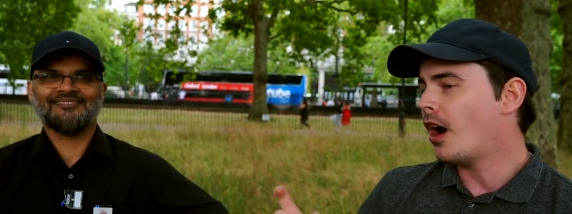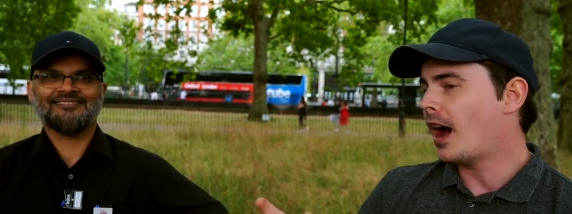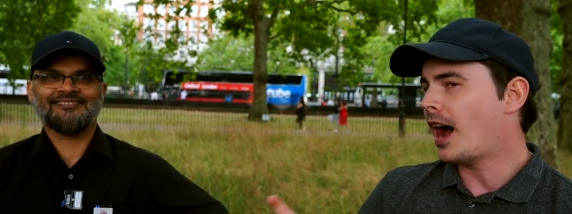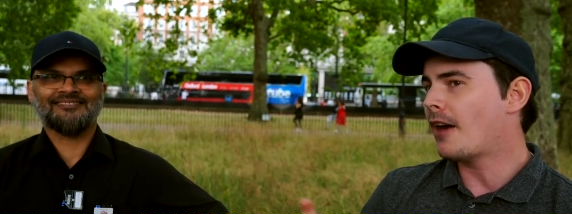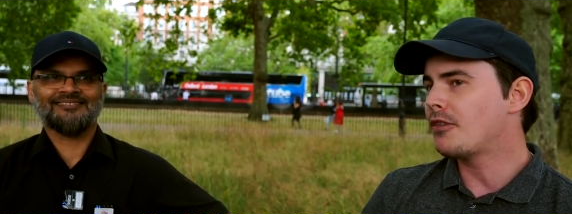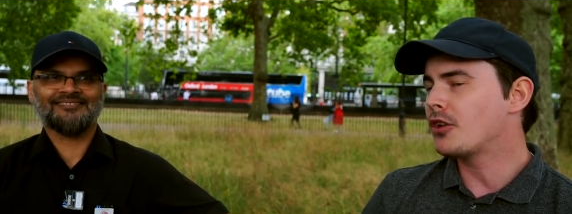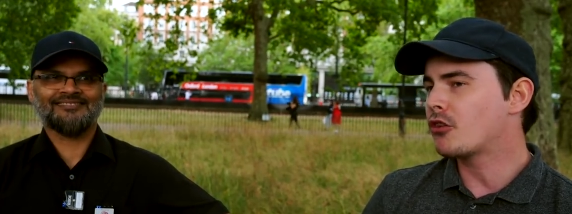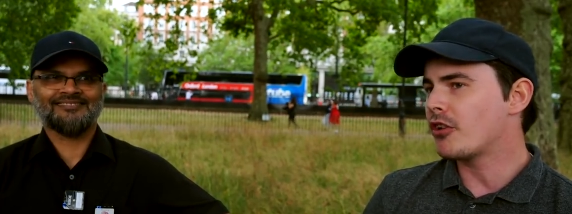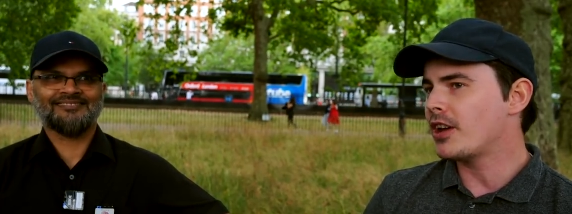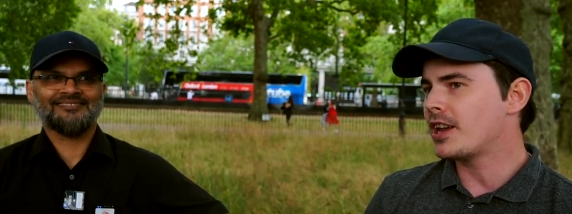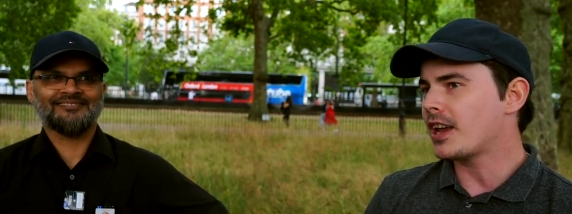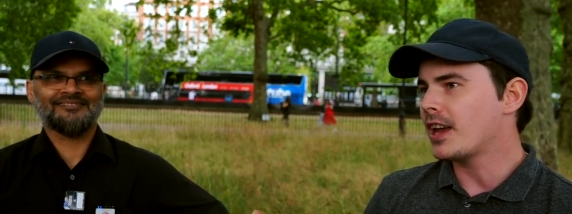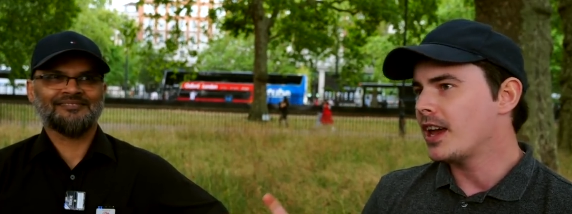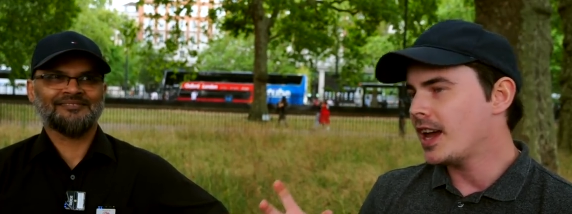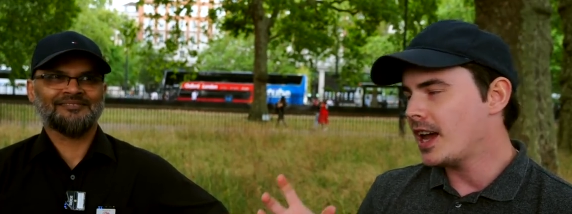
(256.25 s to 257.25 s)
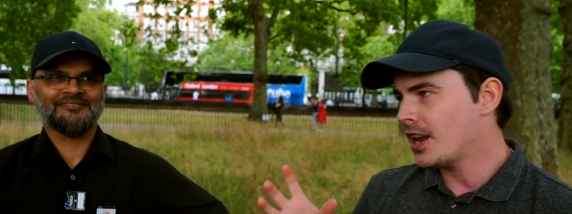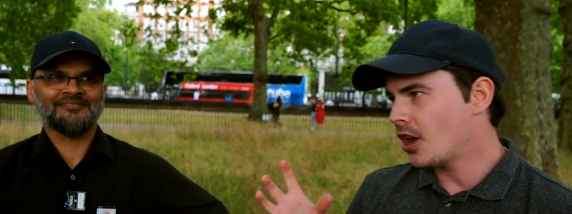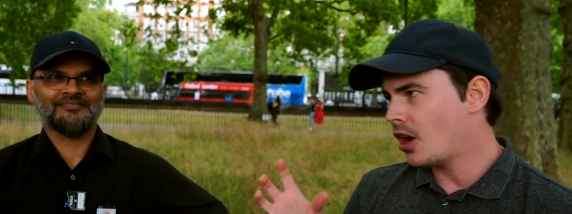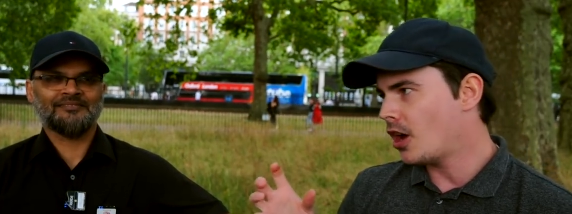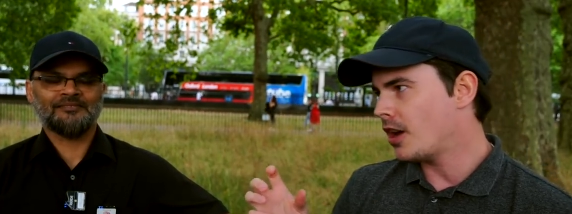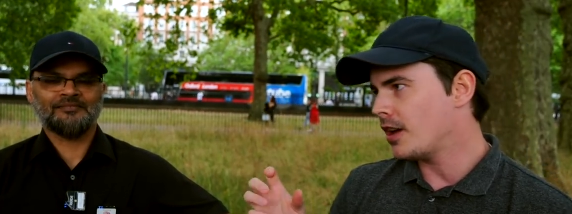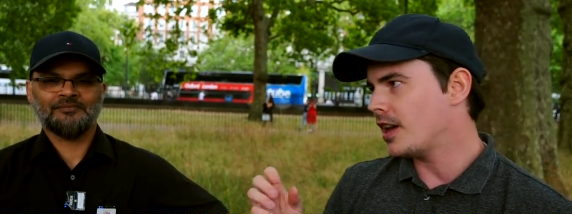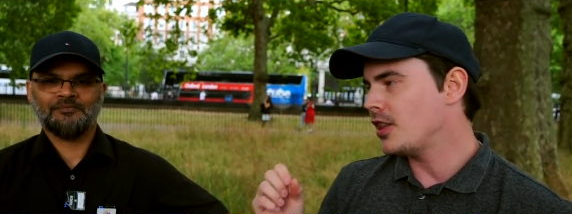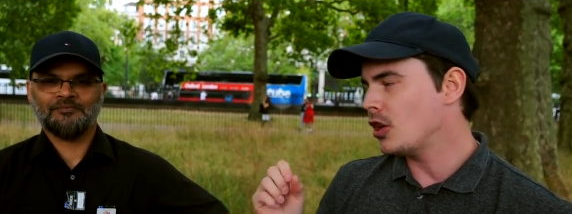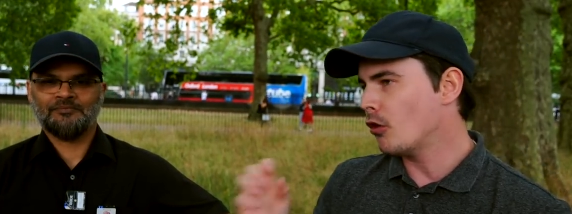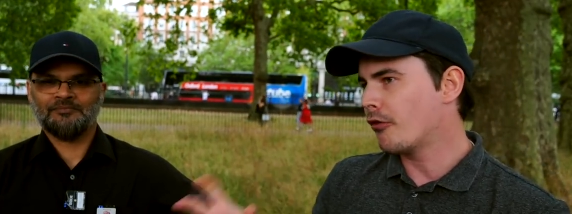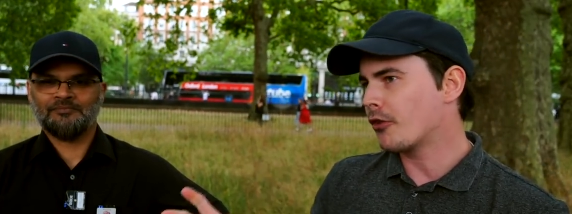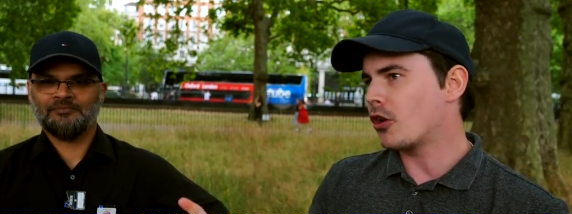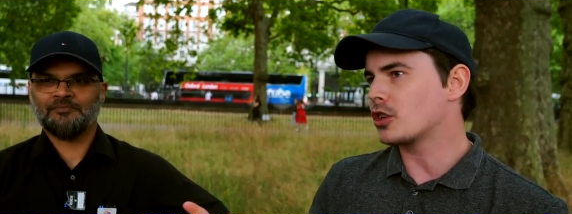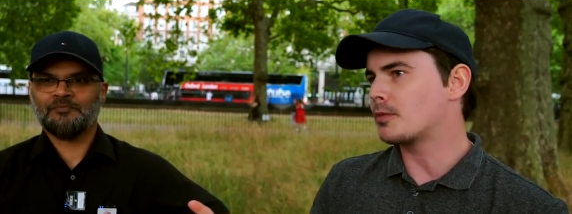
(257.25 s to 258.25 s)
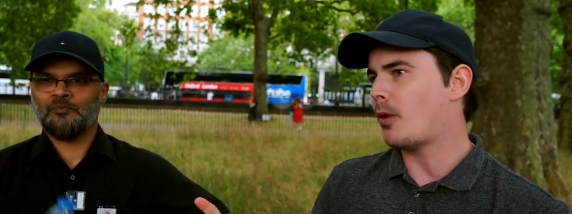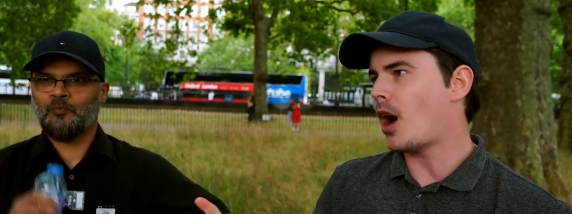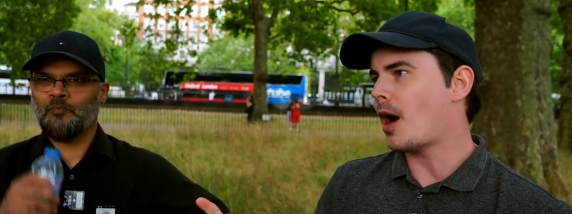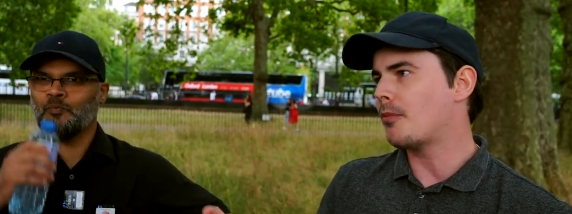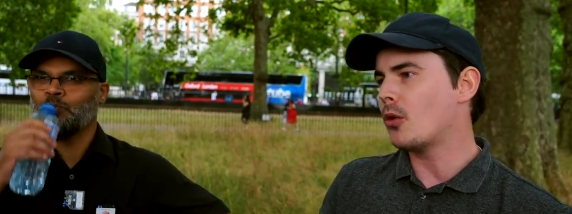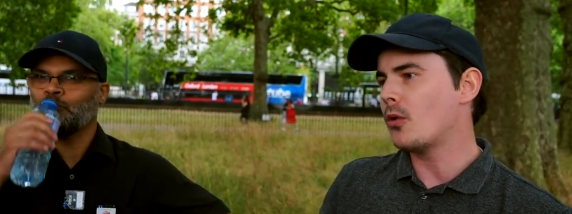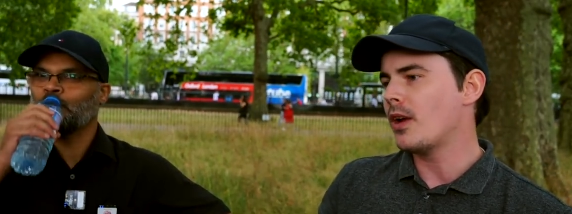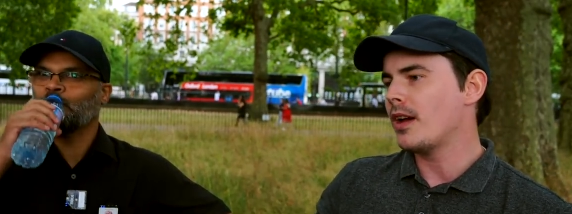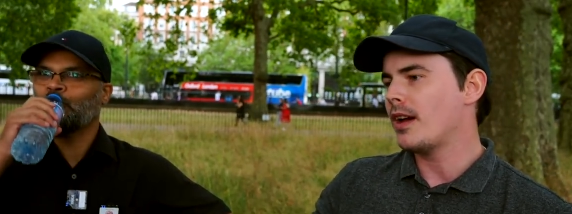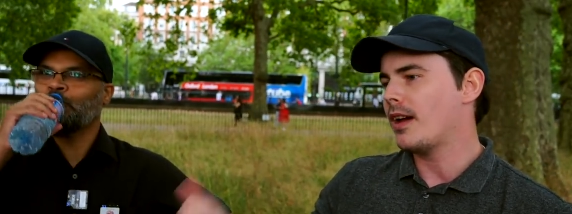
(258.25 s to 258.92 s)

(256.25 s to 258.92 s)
Speaker 1: I have the Greek in uh, in the Orthodox Bible